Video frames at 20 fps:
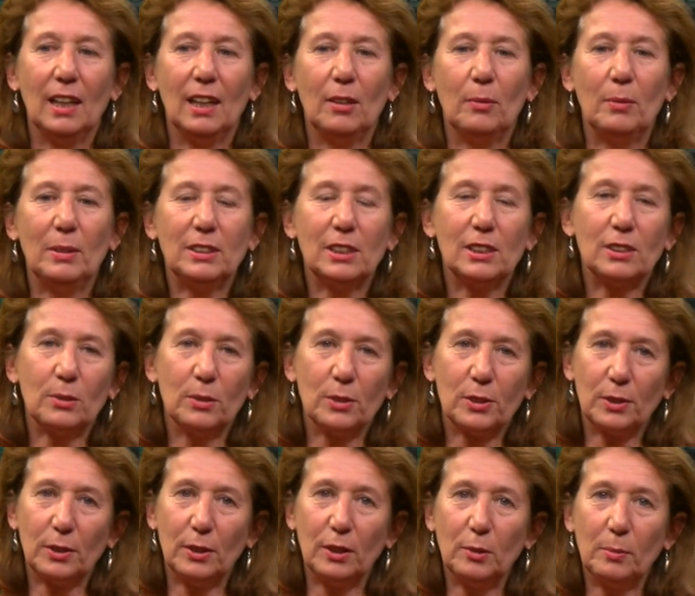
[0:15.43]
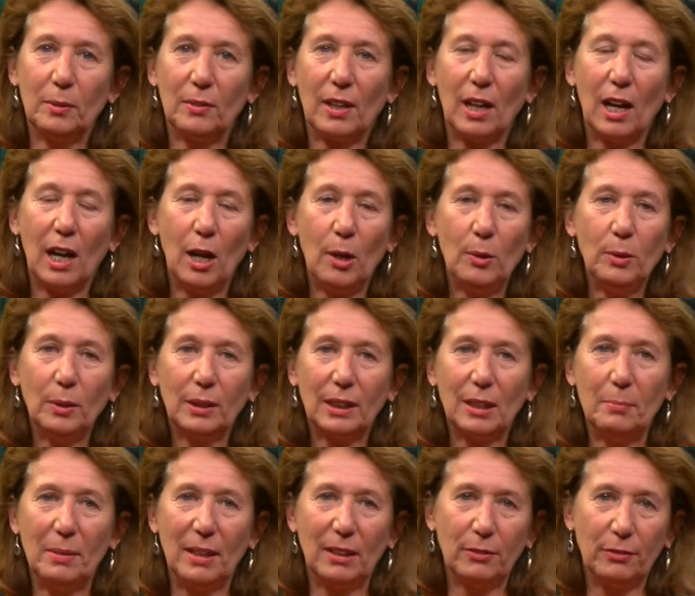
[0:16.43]
which is concerned with how you
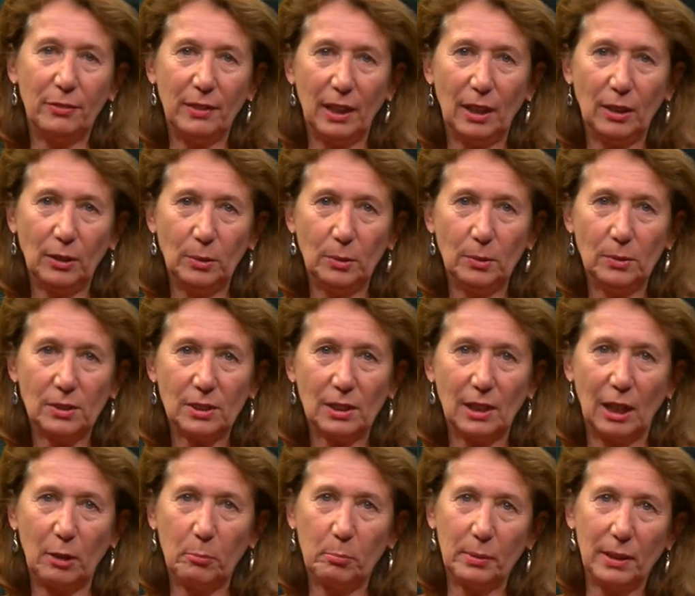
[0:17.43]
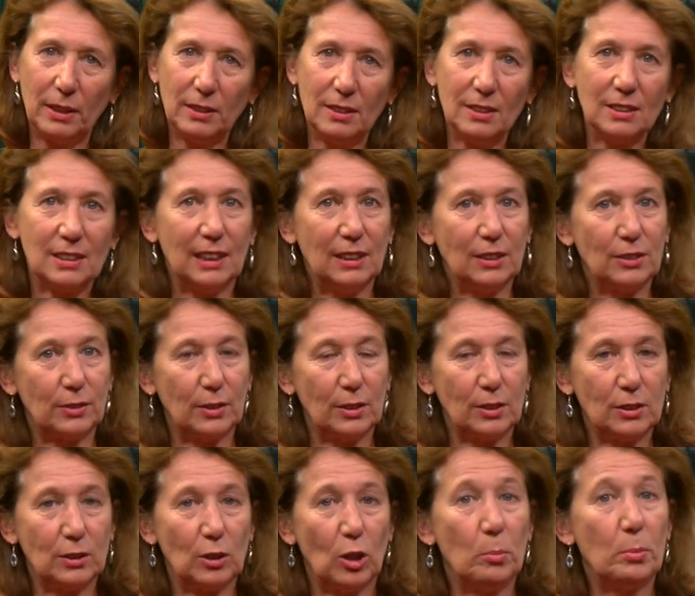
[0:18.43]
can make values like presence and
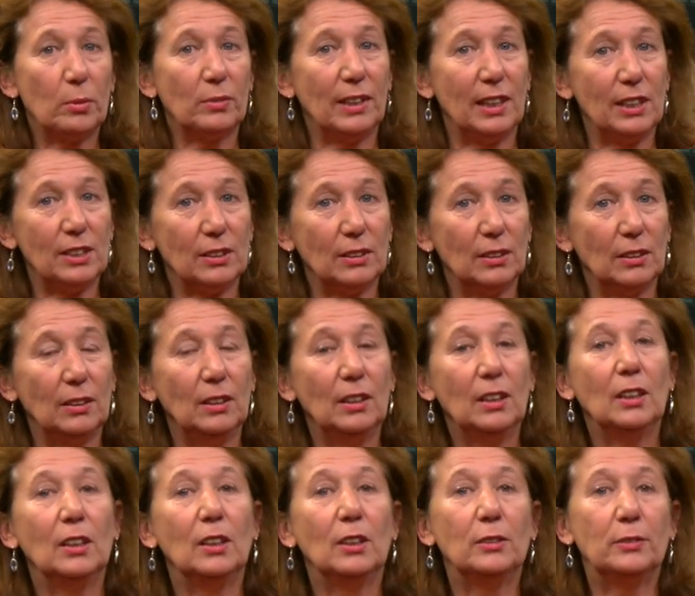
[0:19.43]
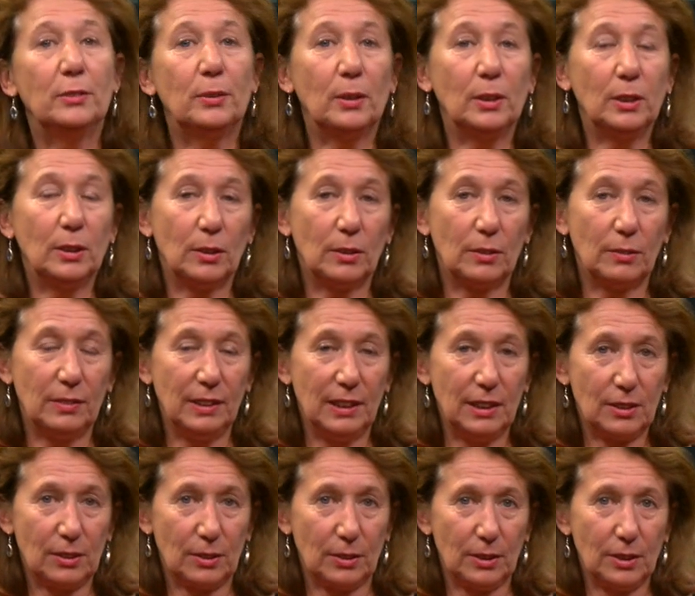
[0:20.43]
trust operational for your
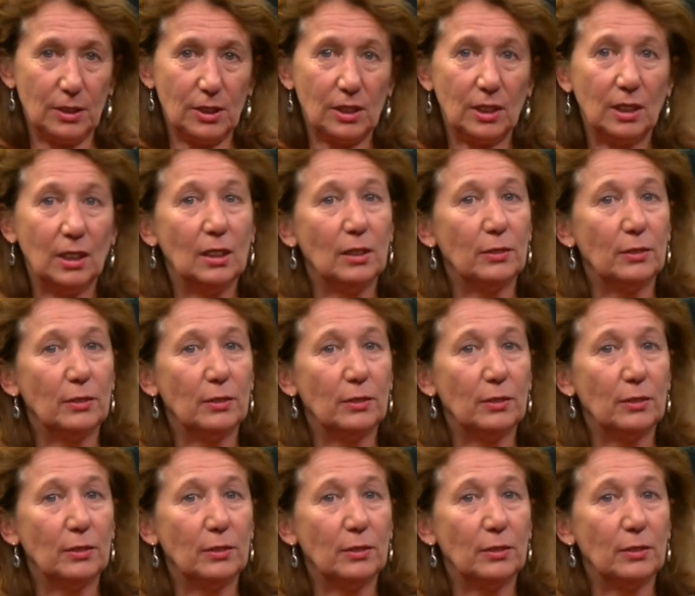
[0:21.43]
research,